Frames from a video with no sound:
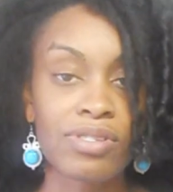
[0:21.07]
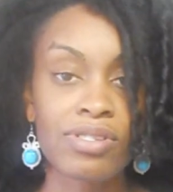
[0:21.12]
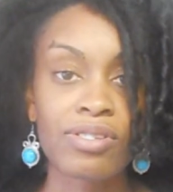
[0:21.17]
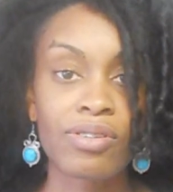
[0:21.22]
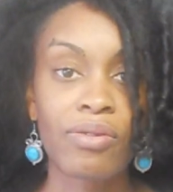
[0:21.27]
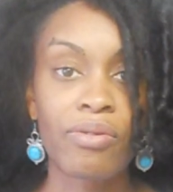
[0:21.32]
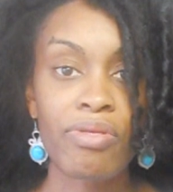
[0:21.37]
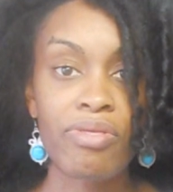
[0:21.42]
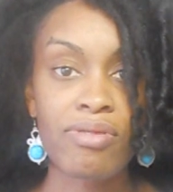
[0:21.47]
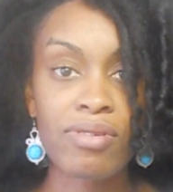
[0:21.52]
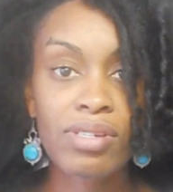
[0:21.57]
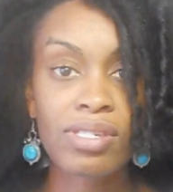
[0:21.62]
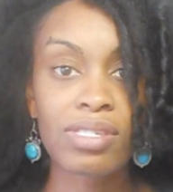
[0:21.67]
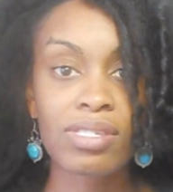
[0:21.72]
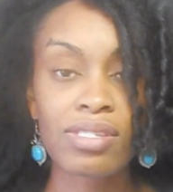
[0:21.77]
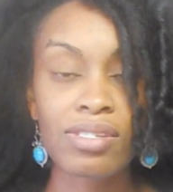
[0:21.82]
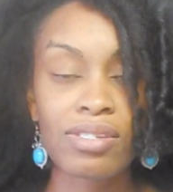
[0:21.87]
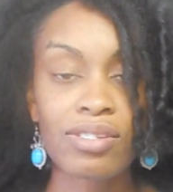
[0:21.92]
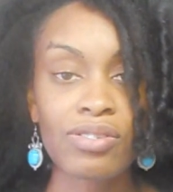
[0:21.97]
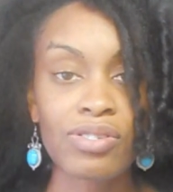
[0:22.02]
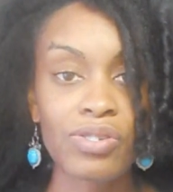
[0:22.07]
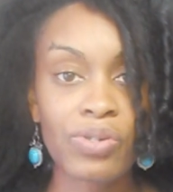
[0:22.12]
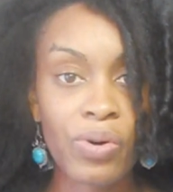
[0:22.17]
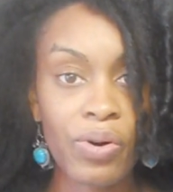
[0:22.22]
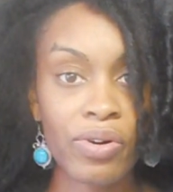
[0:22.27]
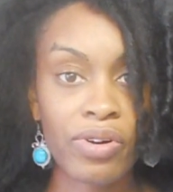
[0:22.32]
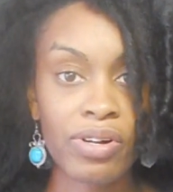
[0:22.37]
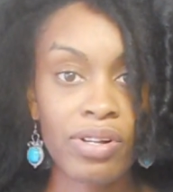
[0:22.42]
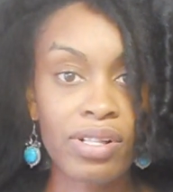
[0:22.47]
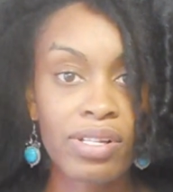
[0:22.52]
So this
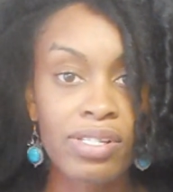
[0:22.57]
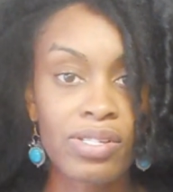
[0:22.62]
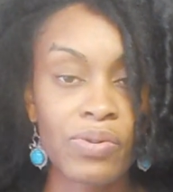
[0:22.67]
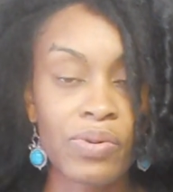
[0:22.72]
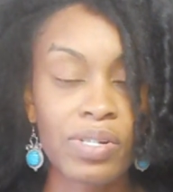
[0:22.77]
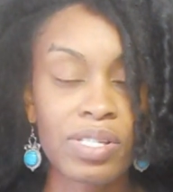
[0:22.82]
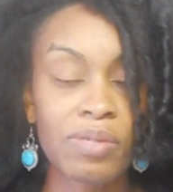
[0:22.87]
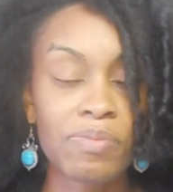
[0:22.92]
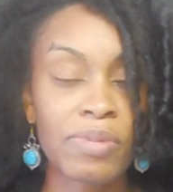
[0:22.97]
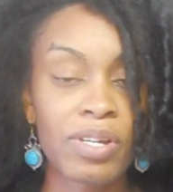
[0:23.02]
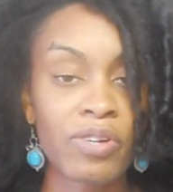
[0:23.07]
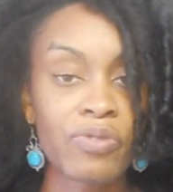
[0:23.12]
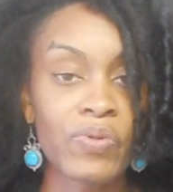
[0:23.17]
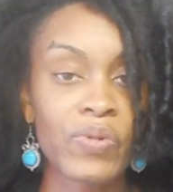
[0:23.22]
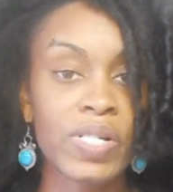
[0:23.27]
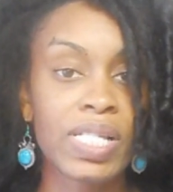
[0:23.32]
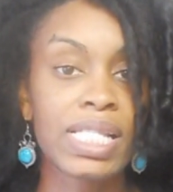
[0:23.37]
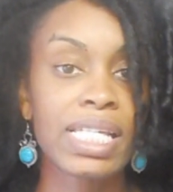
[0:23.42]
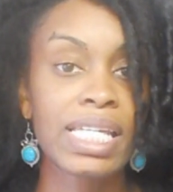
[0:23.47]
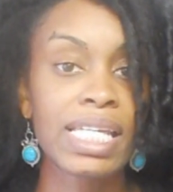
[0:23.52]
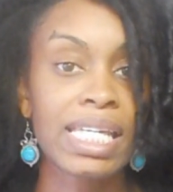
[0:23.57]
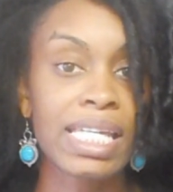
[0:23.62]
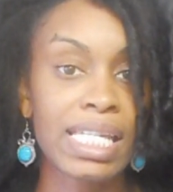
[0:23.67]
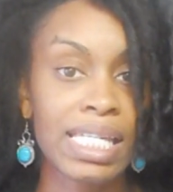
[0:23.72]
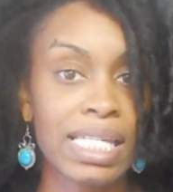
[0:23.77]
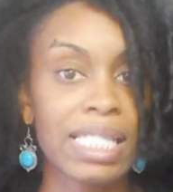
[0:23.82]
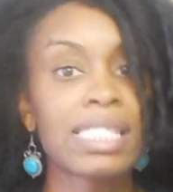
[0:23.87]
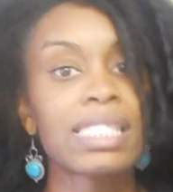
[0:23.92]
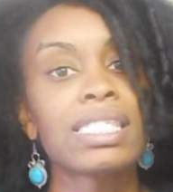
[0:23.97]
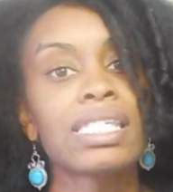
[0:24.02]
tutorial is going to be a really
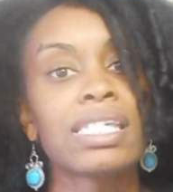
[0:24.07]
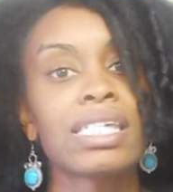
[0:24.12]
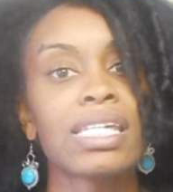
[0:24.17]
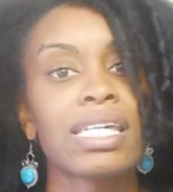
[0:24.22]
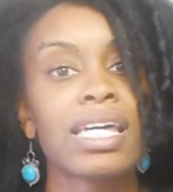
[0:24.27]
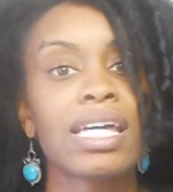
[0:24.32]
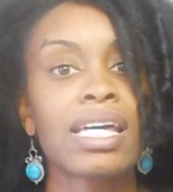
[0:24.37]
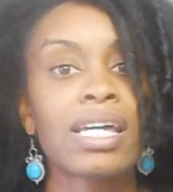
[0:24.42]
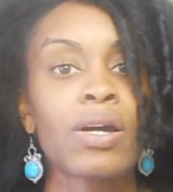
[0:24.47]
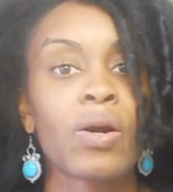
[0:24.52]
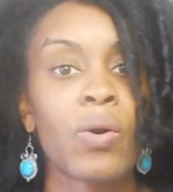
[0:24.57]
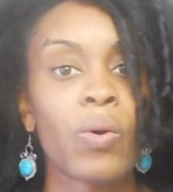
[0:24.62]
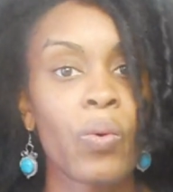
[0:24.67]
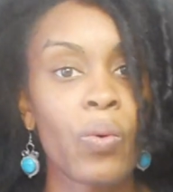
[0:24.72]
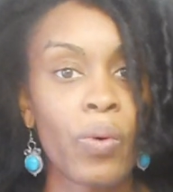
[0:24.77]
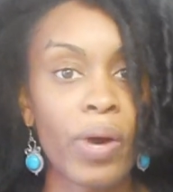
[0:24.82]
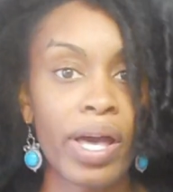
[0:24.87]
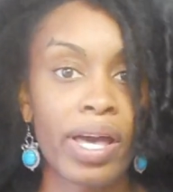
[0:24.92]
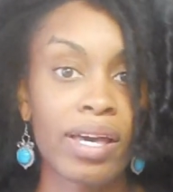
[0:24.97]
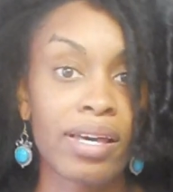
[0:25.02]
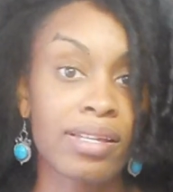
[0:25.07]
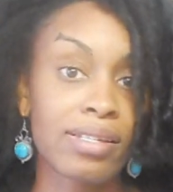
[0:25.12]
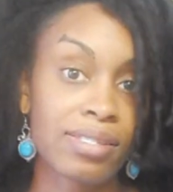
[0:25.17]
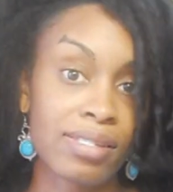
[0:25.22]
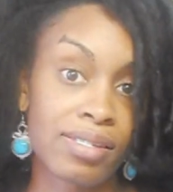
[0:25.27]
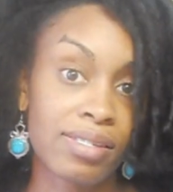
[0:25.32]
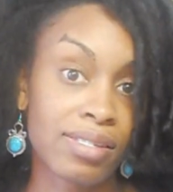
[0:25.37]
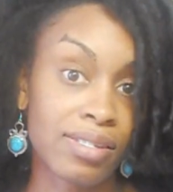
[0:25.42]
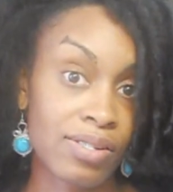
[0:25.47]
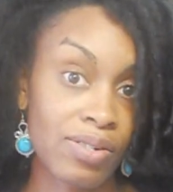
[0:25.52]
easy way
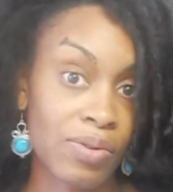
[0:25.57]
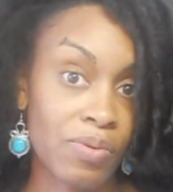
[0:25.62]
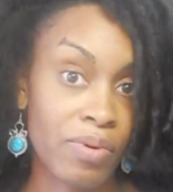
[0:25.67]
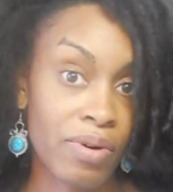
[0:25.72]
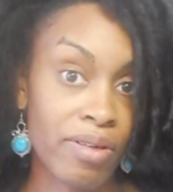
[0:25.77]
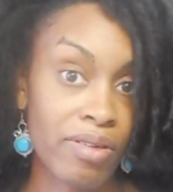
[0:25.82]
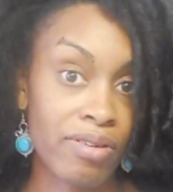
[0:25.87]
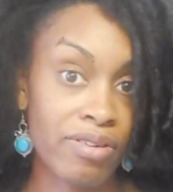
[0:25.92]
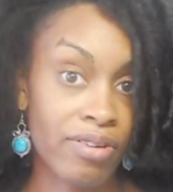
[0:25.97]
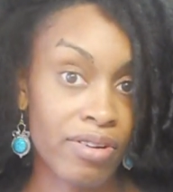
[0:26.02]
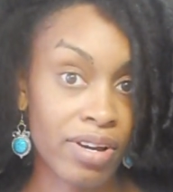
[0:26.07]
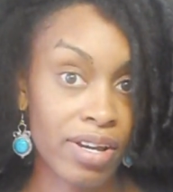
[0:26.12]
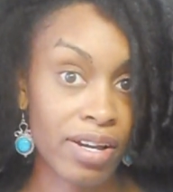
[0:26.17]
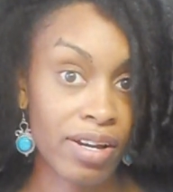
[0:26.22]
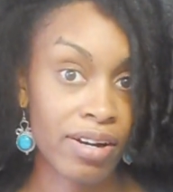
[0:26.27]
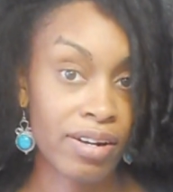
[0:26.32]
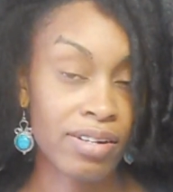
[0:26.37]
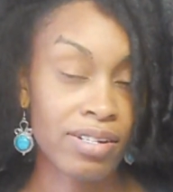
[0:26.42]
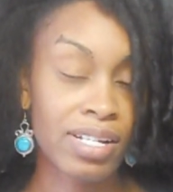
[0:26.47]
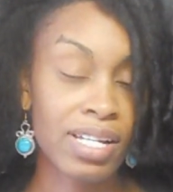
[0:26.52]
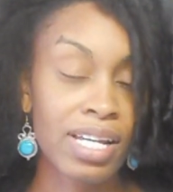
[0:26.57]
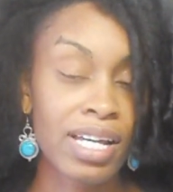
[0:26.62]
to deal with your hair.